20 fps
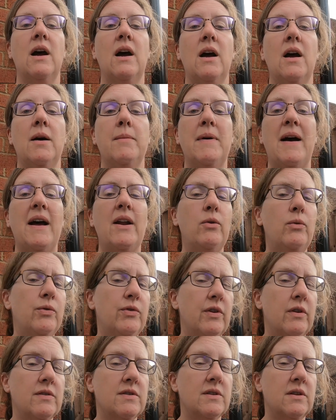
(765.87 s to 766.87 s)
Um, and
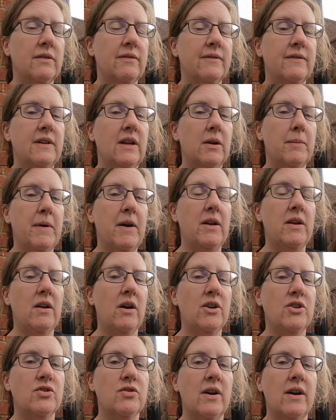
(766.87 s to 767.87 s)
also some little bit of
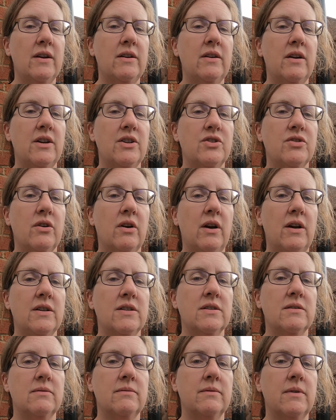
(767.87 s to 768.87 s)
nitrate and uh,
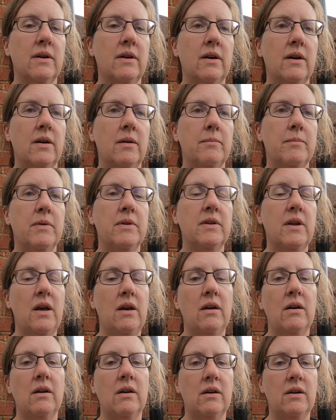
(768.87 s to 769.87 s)
nitrite, um, but
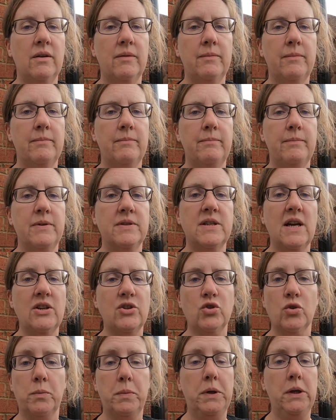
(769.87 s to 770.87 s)
they are
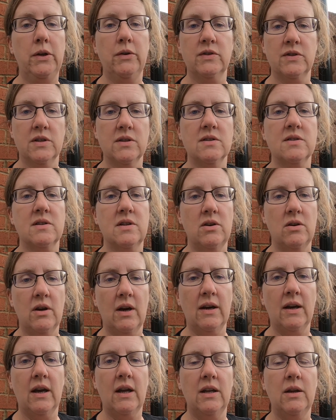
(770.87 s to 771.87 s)
potential pollutants that you
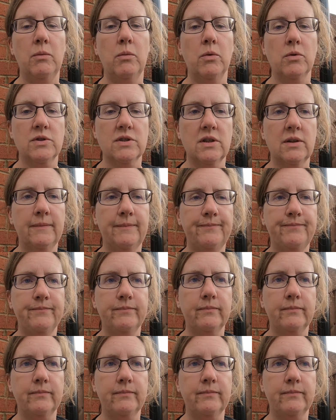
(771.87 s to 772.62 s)
can get in your water.